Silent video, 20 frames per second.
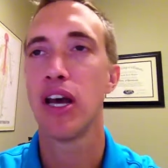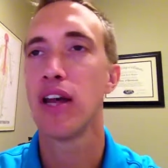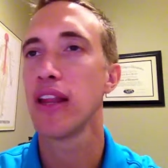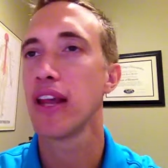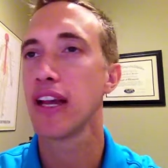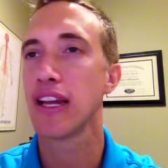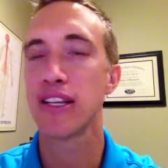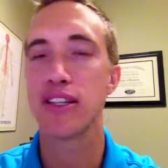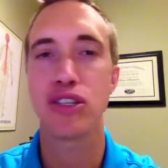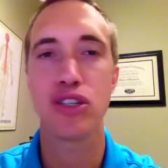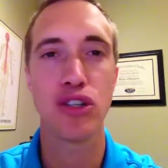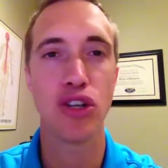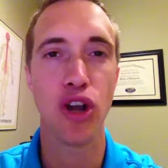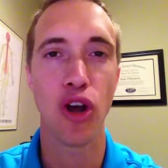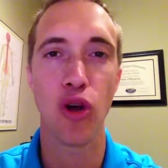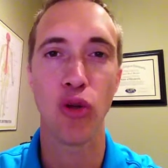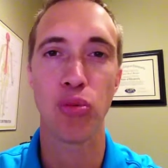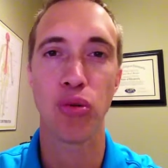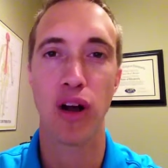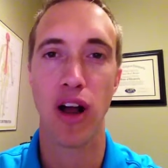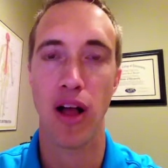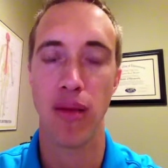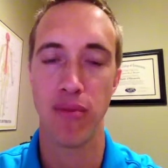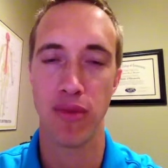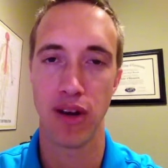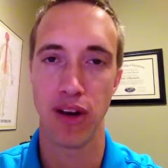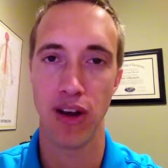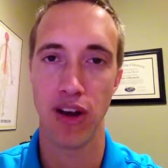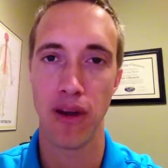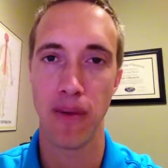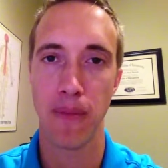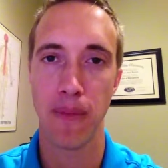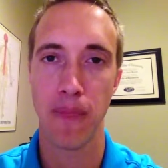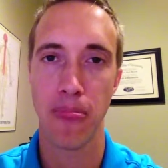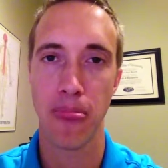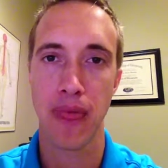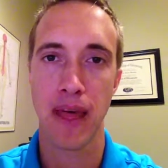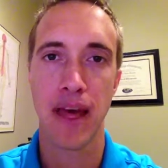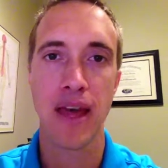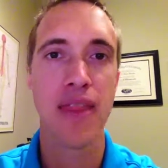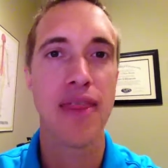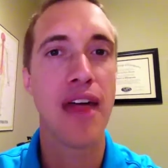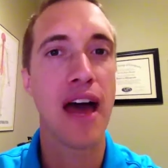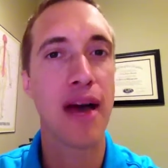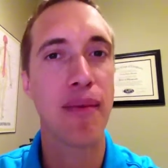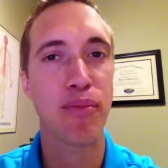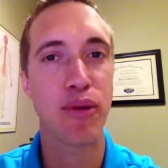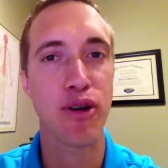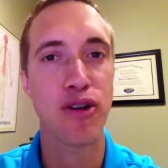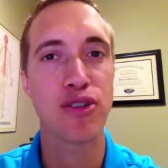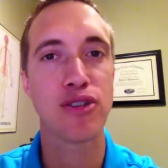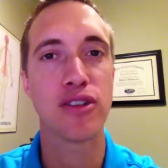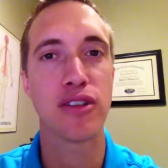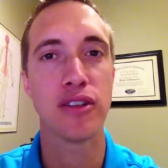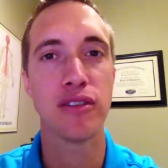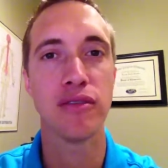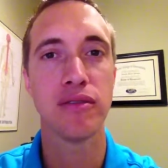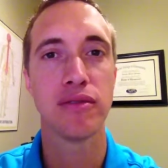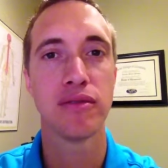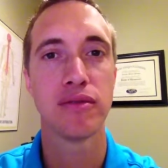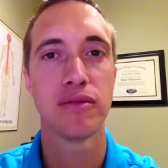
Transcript: like it's no problem at all that person